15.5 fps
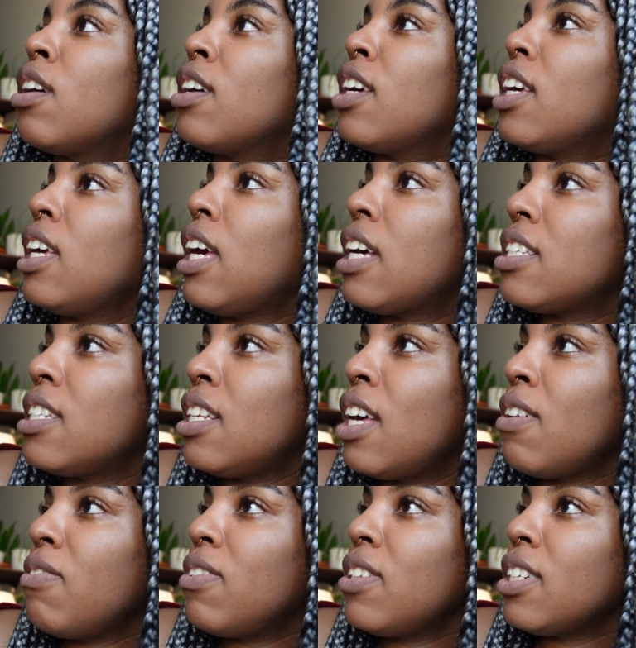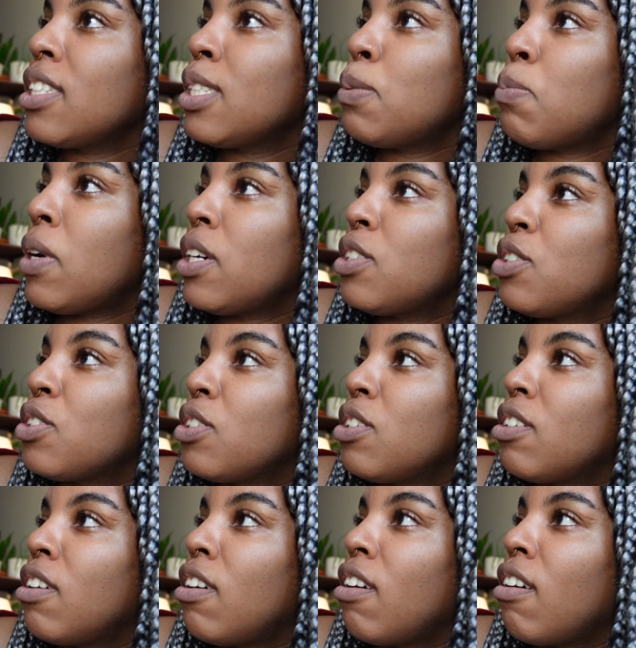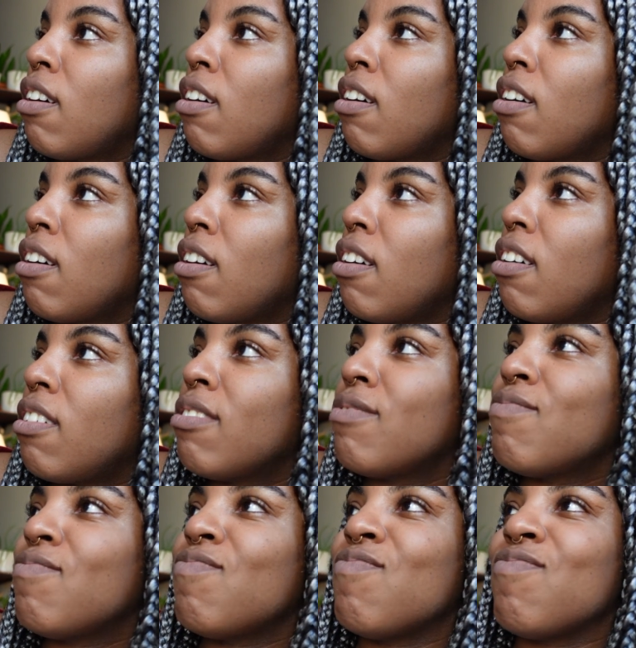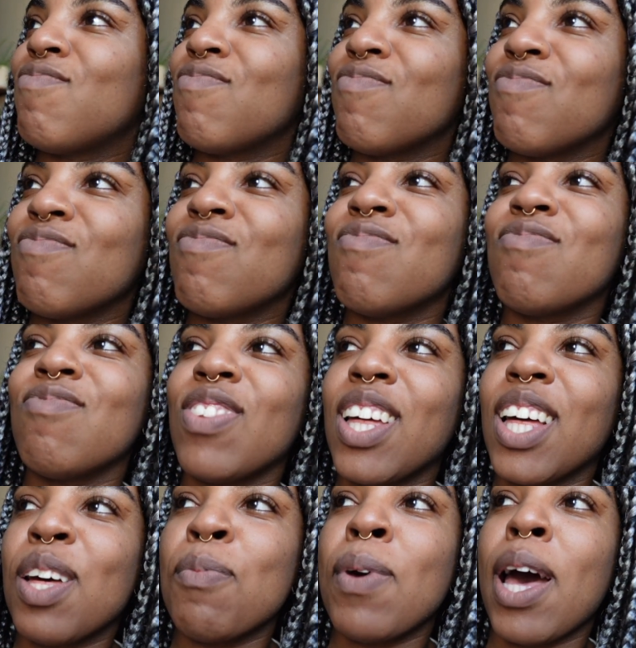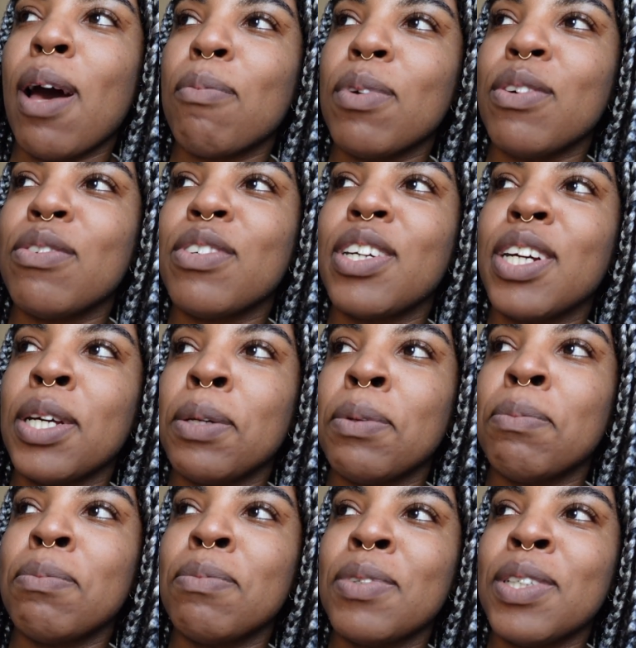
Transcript: He has a Netflix special. I'm happy for him.